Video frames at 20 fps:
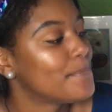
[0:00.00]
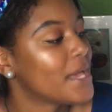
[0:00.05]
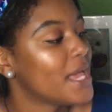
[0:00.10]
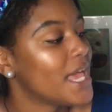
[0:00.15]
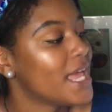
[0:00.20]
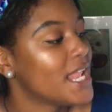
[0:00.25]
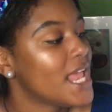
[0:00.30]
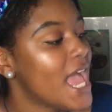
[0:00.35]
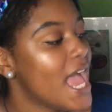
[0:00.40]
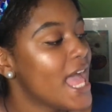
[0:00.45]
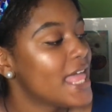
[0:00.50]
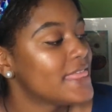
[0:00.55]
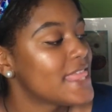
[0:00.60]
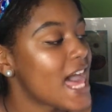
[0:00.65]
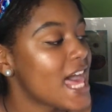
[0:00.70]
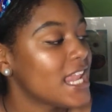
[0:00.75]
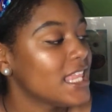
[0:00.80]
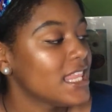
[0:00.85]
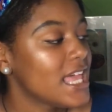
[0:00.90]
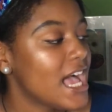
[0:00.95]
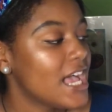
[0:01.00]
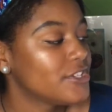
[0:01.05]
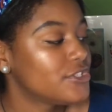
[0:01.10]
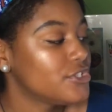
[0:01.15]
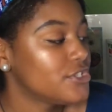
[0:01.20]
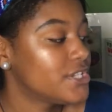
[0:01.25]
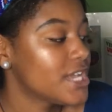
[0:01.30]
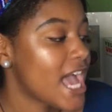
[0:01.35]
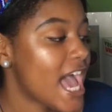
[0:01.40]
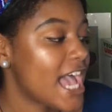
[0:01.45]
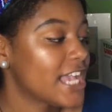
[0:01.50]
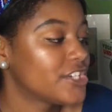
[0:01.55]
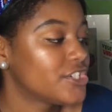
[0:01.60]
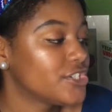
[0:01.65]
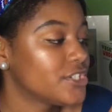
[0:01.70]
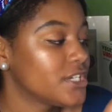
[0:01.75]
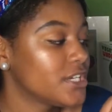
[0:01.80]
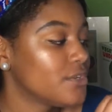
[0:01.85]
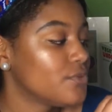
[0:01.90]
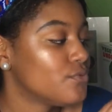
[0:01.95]
But that allows you to
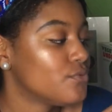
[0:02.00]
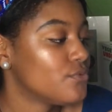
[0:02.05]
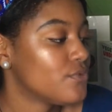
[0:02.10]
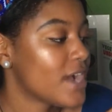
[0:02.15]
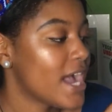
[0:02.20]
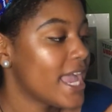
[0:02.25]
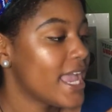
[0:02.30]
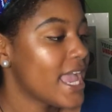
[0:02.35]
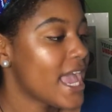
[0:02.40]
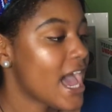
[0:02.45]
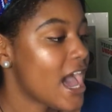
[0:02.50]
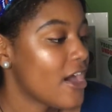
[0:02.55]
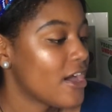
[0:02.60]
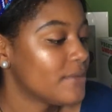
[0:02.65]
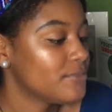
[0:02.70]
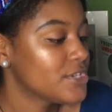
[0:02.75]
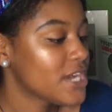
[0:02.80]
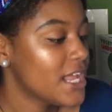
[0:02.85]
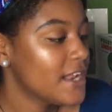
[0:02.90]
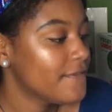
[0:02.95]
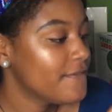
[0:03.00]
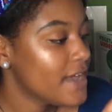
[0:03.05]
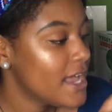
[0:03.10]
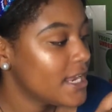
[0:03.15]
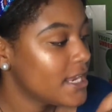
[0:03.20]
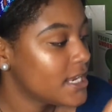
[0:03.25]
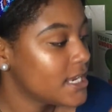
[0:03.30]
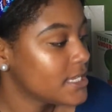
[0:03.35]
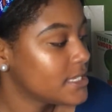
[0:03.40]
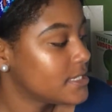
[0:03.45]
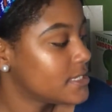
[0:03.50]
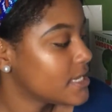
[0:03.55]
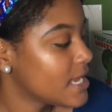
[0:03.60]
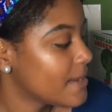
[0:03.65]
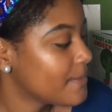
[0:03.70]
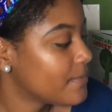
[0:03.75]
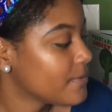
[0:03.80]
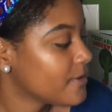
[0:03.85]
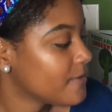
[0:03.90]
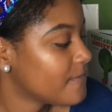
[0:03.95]
actually write out. I'm trying to find an
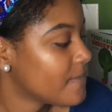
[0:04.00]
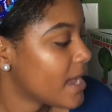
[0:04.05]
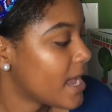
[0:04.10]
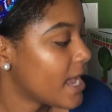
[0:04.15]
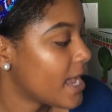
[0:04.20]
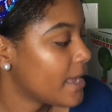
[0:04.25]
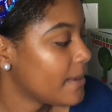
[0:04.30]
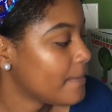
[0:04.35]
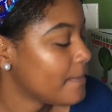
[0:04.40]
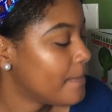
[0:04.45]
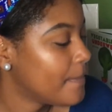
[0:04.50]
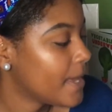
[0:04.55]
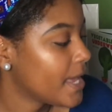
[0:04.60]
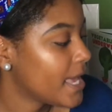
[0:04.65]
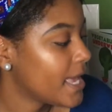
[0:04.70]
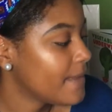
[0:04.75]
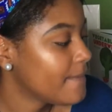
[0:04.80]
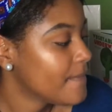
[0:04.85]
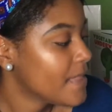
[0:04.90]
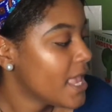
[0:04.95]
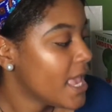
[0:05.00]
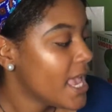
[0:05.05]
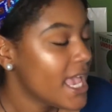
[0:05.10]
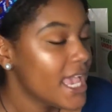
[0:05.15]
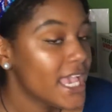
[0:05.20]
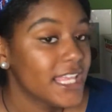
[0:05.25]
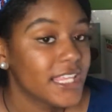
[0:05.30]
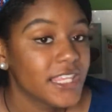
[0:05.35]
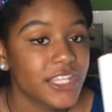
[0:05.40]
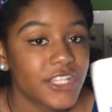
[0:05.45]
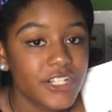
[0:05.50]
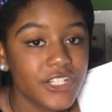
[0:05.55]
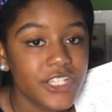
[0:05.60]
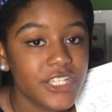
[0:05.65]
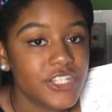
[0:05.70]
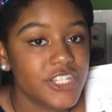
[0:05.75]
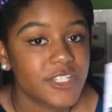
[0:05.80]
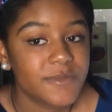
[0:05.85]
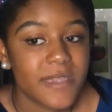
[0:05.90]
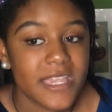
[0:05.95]
example of mine, but it
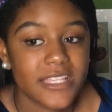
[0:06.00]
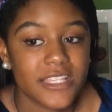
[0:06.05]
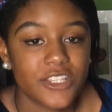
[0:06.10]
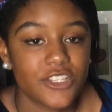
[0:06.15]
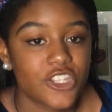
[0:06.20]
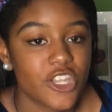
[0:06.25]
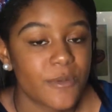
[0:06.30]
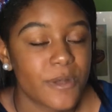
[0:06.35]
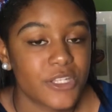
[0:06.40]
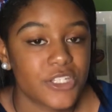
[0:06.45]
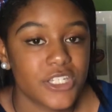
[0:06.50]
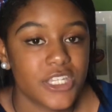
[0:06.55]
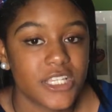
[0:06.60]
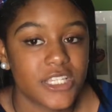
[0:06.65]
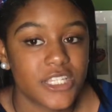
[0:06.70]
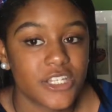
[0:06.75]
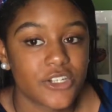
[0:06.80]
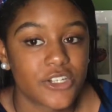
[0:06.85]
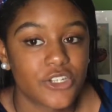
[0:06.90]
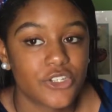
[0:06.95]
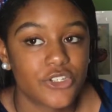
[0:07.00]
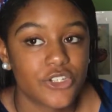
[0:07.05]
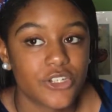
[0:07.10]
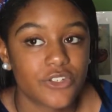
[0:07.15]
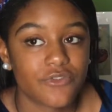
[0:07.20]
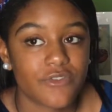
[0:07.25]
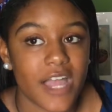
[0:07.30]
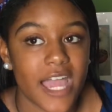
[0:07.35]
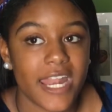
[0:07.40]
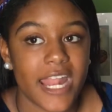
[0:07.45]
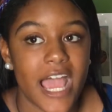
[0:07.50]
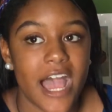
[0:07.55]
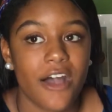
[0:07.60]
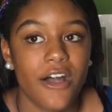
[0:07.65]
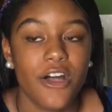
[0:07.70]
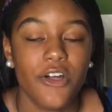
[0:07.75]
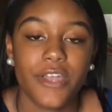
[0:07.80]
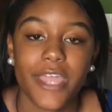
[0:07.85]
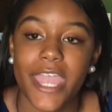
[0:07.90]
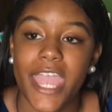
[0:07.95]
literally just makes it so much easier, because you can write
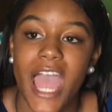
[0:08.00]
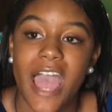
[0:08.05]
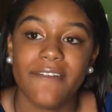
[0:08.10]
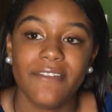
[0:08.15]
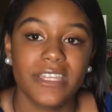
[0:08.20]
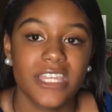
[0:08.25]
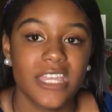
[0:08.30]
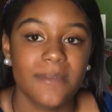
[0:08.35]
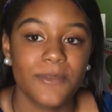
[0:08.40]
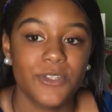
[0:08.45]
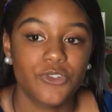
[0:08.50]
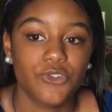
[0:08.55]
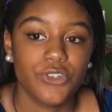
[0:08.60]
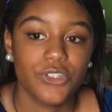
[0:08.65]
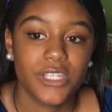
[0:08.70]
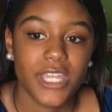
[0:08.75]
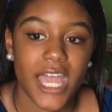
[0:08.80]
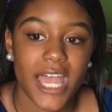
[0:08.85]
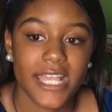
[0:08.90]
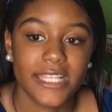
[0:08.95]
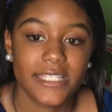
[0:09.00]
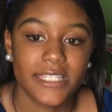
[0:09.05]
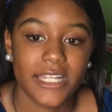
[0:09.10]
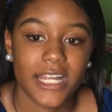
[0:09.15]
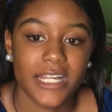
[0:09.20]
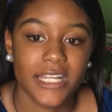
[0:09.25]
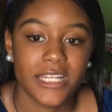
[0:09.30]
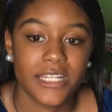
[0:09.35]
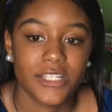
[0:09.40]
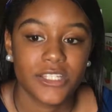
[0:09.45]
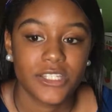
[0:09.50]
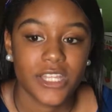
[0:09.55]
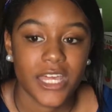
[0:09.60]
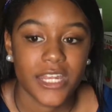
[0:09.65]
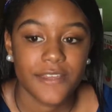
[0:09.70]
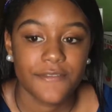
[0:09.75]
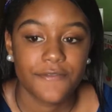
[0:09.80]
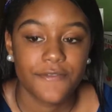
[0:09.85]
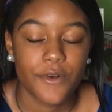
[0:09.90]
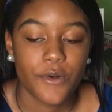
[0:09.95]
out, okay, I have a chemistry test that I need to
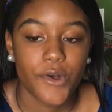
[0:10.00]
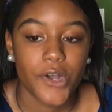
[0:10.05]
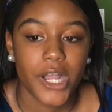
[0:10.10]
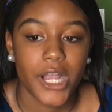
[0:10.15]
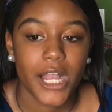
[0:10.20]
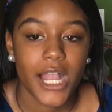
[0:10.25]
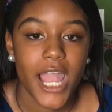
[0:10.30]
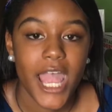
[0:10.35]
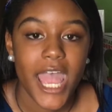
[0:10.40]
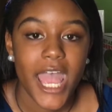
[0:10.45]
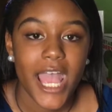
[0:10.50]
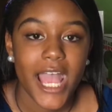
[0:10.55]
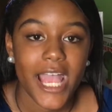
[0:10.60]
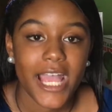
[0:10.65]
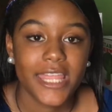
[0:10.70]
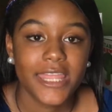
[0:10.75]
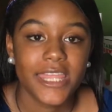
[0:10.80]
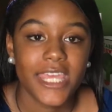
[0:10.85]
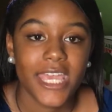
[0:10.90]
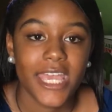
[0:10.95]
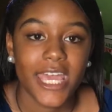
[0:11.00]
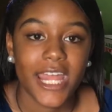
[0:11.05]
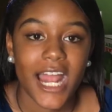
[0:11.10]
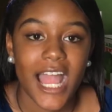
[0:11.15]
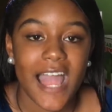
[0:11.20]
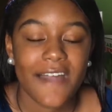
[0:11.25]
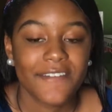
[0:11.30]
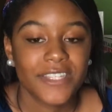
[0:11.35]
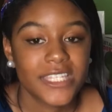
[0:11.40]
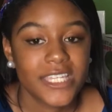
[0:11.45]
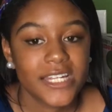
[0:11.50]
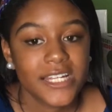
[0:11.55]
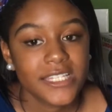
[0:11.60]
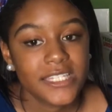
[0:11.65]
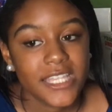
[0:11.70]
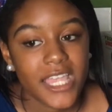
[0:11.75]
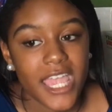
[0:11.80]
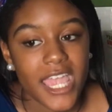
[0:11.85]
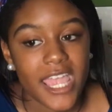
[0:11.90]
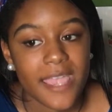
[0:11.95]
study for, and then I have a
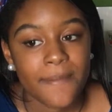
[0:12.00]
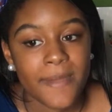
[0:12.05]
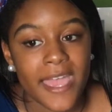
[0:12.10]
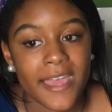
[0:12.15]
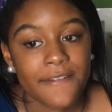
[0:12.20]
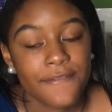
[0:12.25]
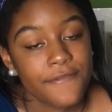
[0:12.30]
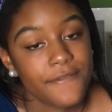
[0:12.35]
tennis game